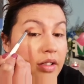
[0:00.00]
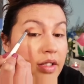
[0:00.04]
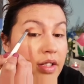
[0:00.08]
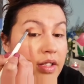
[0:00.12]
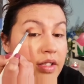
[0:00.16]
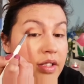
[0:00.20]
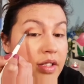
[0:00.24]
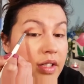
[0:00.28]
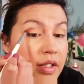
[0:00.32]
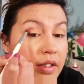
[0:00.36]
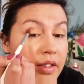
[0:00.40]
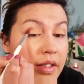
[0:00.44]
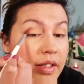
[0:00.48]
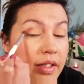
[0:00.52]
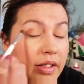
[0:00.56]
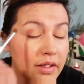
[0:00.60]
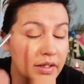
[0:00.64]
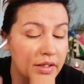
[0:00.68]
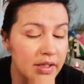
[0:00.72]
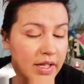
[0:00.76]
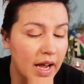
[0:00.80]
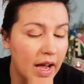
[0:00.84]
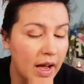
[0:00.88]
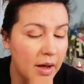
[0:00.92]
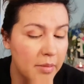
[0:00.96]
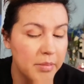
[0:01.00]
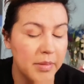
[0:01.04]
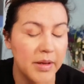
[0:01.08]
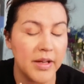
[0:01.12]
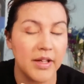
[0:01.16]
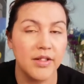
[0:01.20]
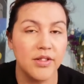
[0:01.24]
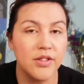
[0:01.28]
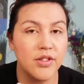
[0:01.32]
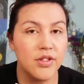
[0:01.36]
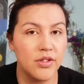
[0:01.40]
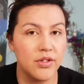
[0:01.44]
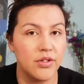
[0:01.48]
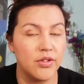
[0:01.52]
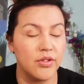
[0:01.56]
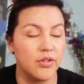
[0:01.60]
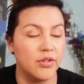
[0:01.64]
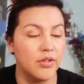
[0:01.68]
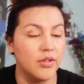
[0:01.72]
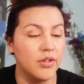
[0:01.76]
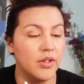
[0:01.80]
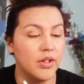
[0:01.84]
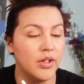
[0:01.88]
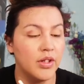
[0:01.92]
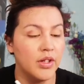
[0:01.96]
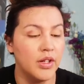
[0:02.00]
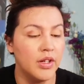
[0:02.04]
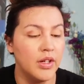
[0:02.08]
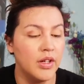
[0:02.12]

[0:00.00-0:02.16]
just a little tap into